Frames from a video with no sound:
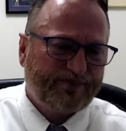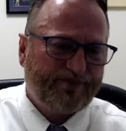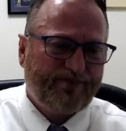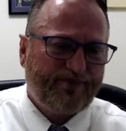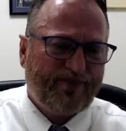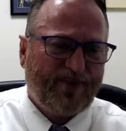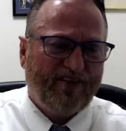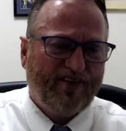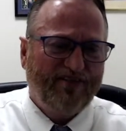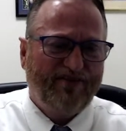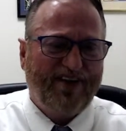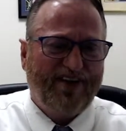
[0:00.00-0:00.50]

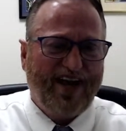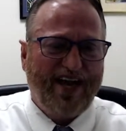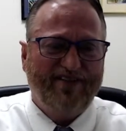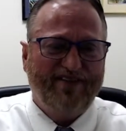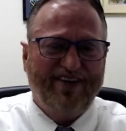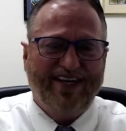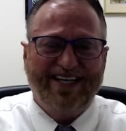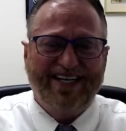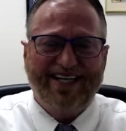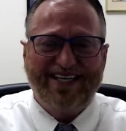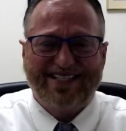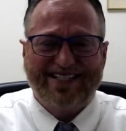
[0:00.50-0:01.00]

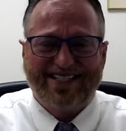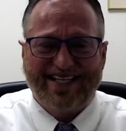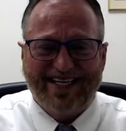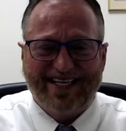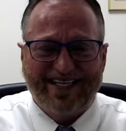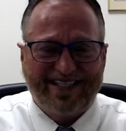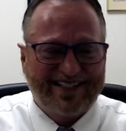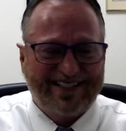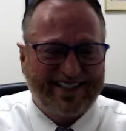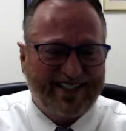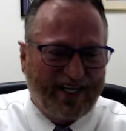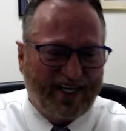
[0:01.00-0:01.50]
586
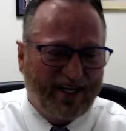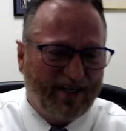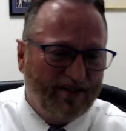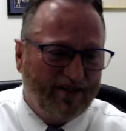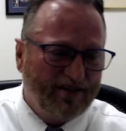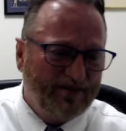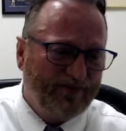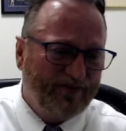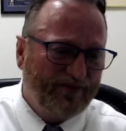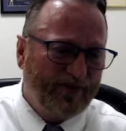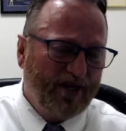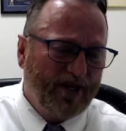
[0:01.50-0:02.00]
still.
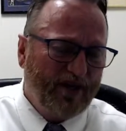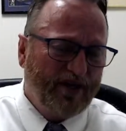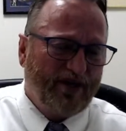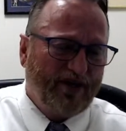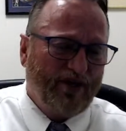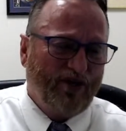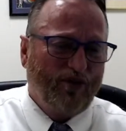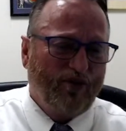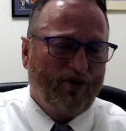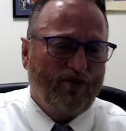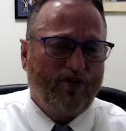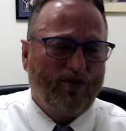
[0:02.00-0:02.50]
No
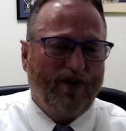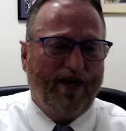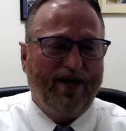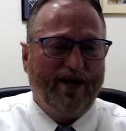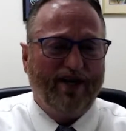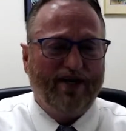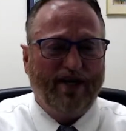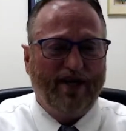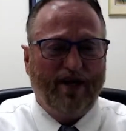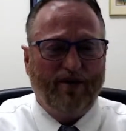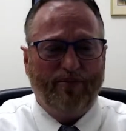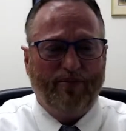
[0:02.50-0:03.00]
credit,
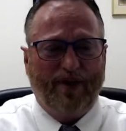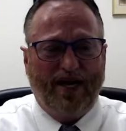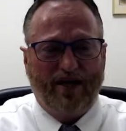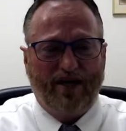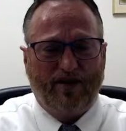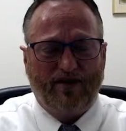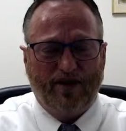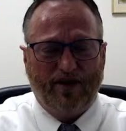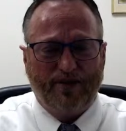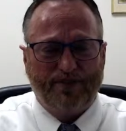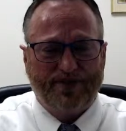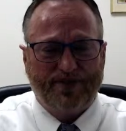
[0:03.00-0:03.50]
a
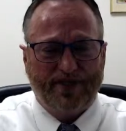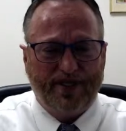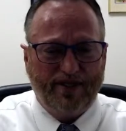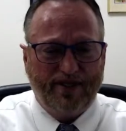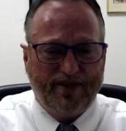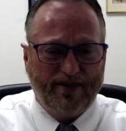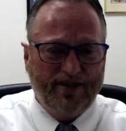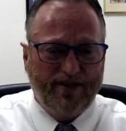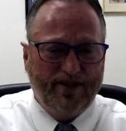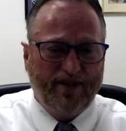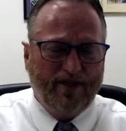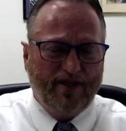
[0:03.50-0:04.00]
bankruptcy.
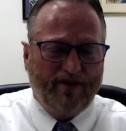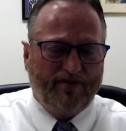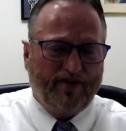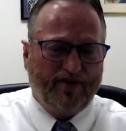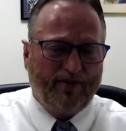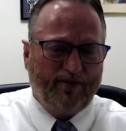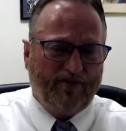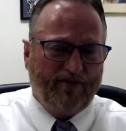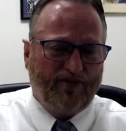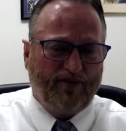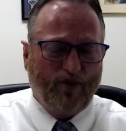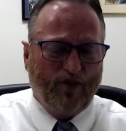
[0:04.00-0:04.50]
From a
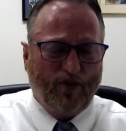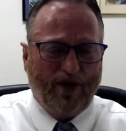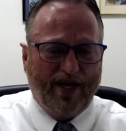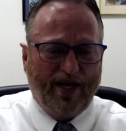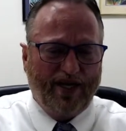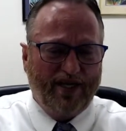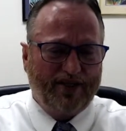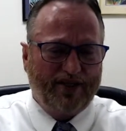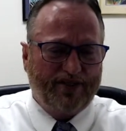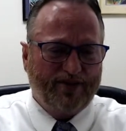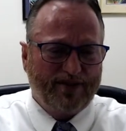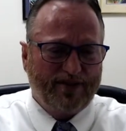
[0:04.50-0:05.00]
480
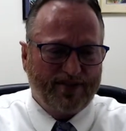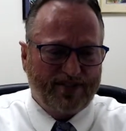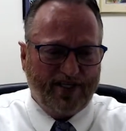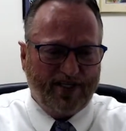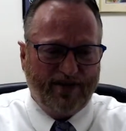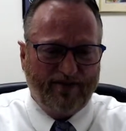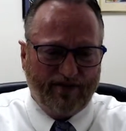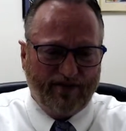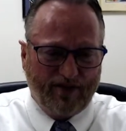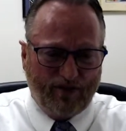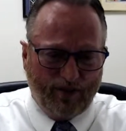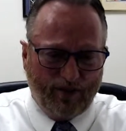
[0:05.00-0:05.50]
to a
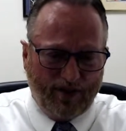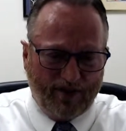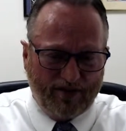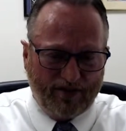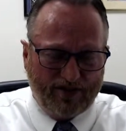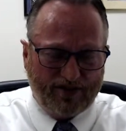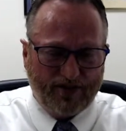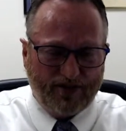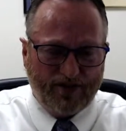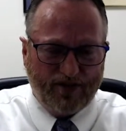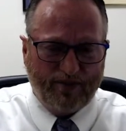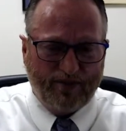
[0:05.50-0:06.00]
701,
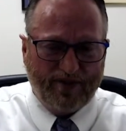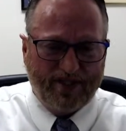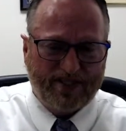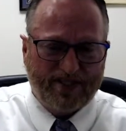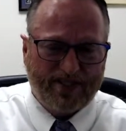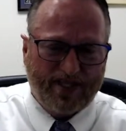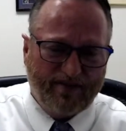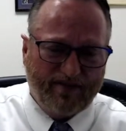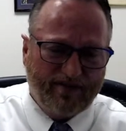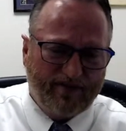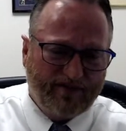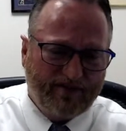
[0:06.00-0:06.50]
soon to be a
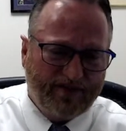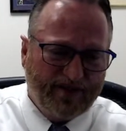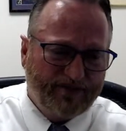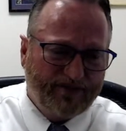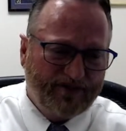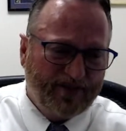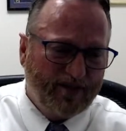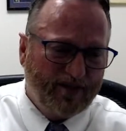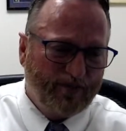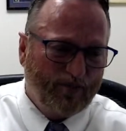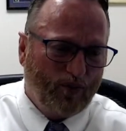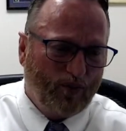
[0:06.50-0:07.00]
750
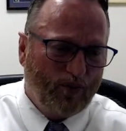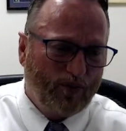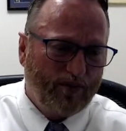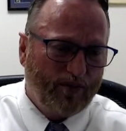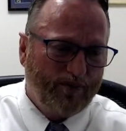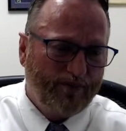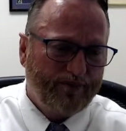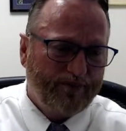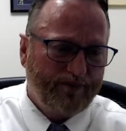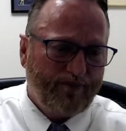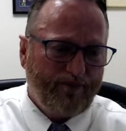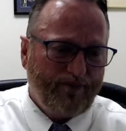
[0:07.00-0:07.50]
and more.
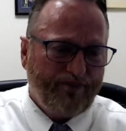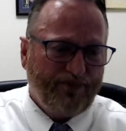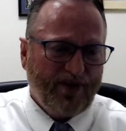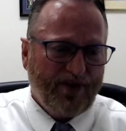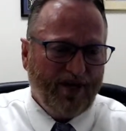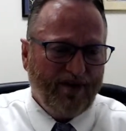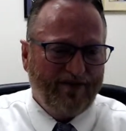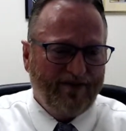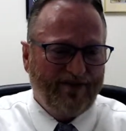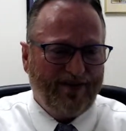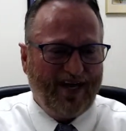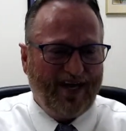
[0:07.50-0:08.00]

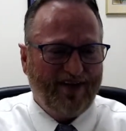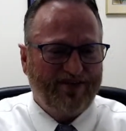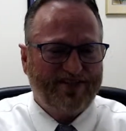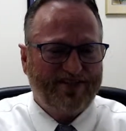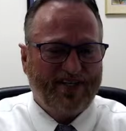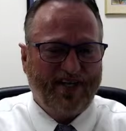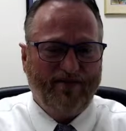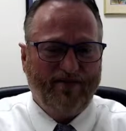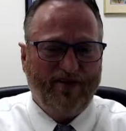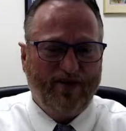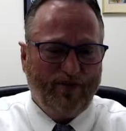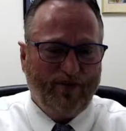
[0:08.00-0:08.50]

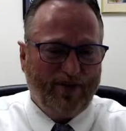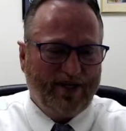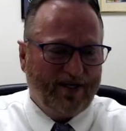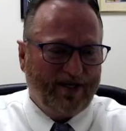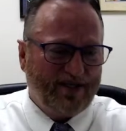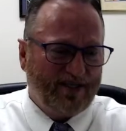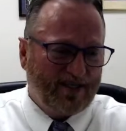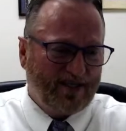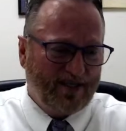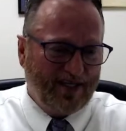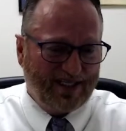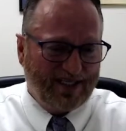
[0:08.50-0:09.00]
571 with
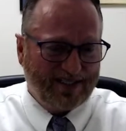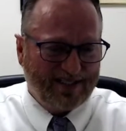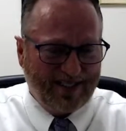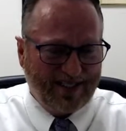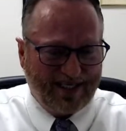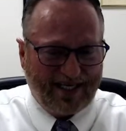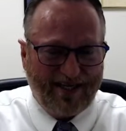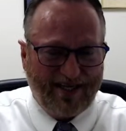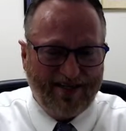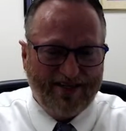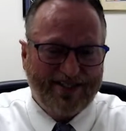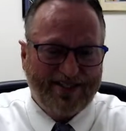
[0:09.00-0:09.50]
collection
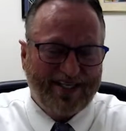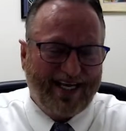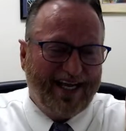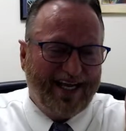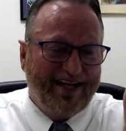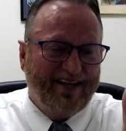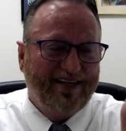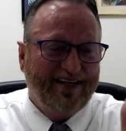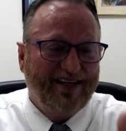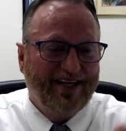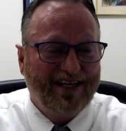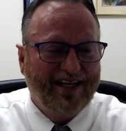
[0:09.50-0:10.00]
accounts,
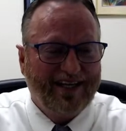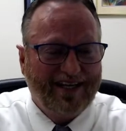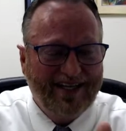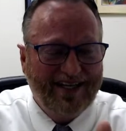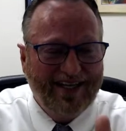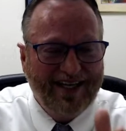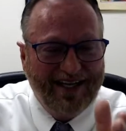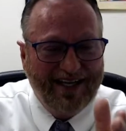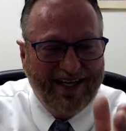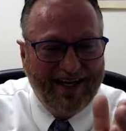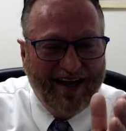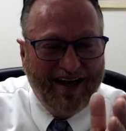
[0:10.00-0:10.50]
and
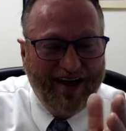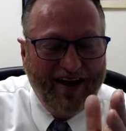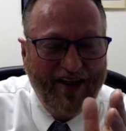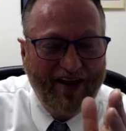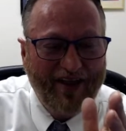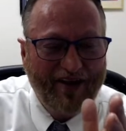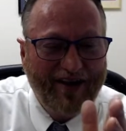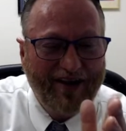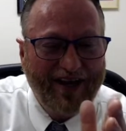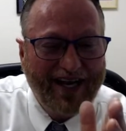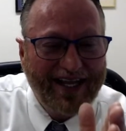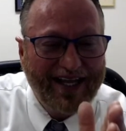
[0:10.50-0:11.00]
they're
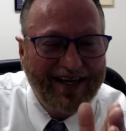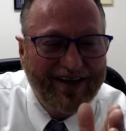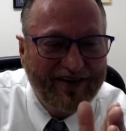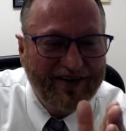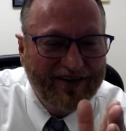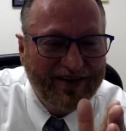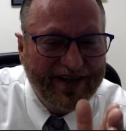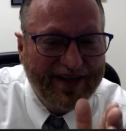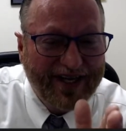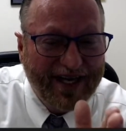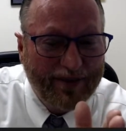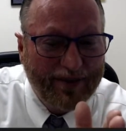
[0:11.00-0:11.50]
late on their
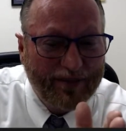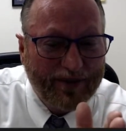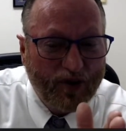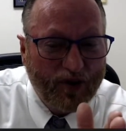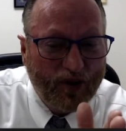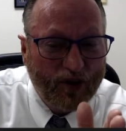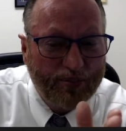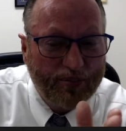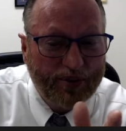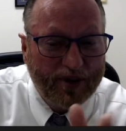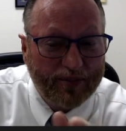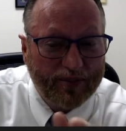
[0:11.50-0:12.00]
damn car
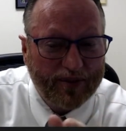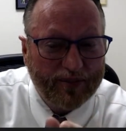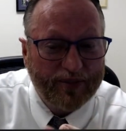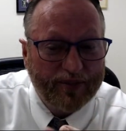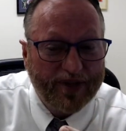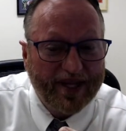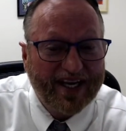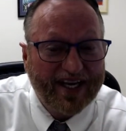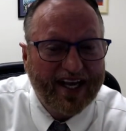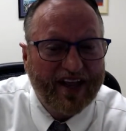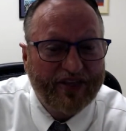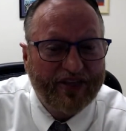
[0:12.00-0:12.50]
payment, but they
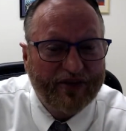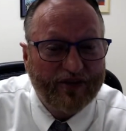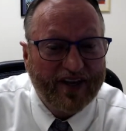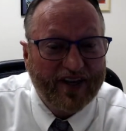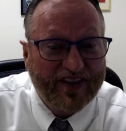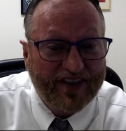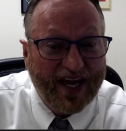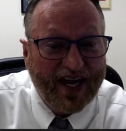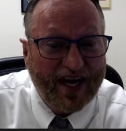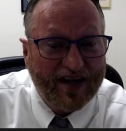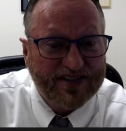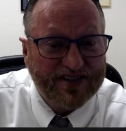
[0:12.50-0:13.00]
got
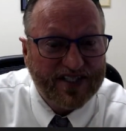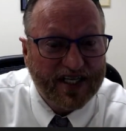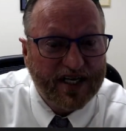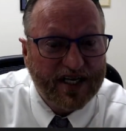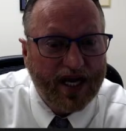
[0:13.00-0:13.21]
$3,000.